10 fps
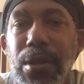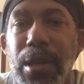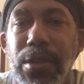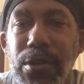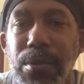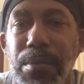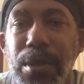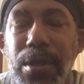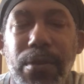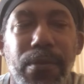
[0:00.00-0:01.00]
as human
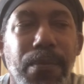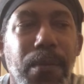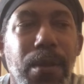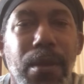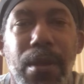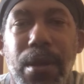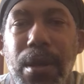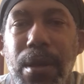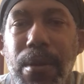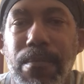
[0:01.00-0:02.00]
beings.
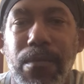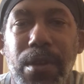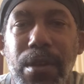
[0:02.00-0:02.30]
Um,